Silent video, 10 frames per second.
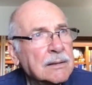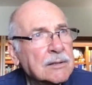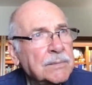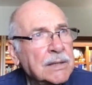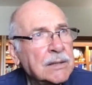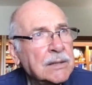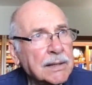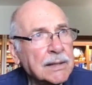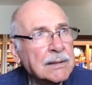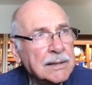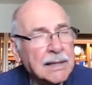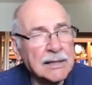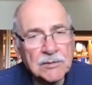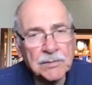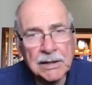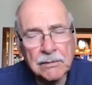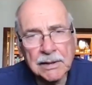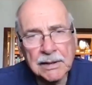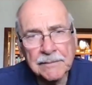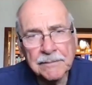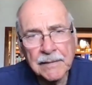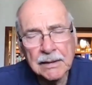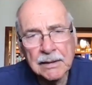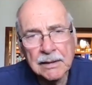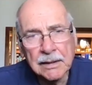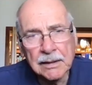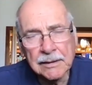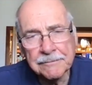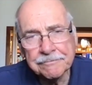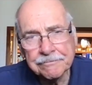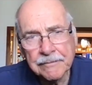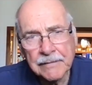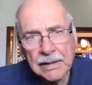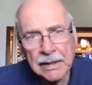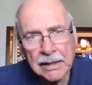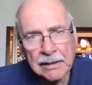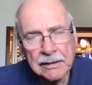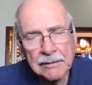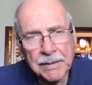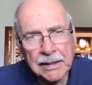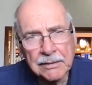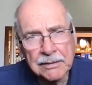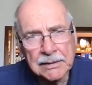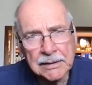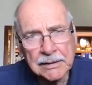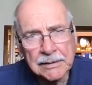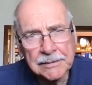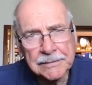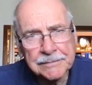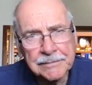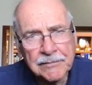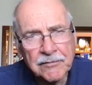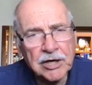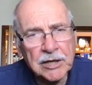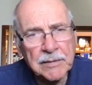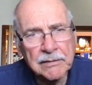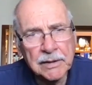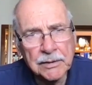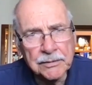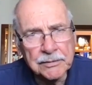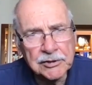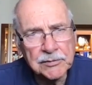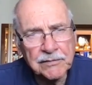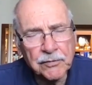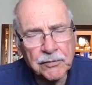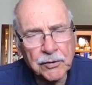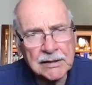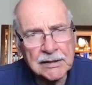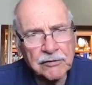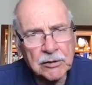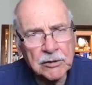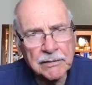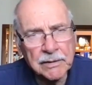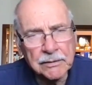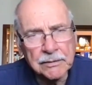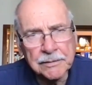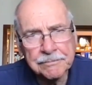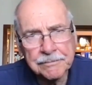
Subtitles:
Speedway, and about Freeman Road, just before you get to Freeman Road.